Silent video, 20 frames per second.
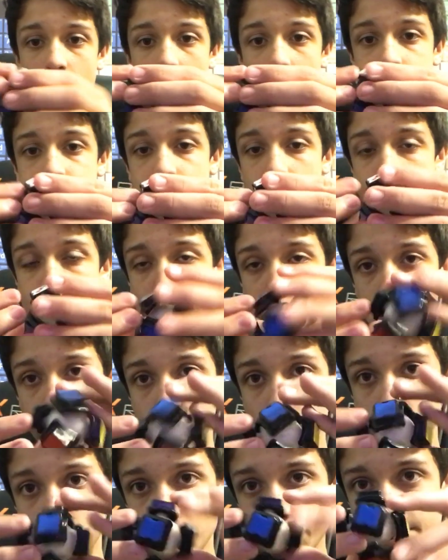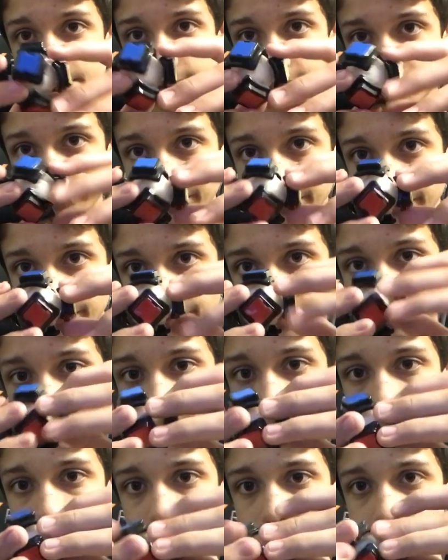It's a ball core,
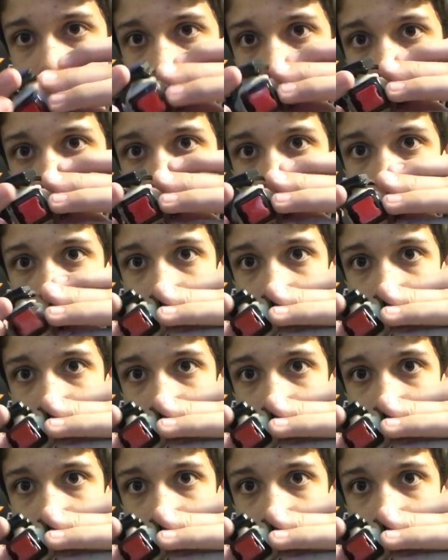as you can see.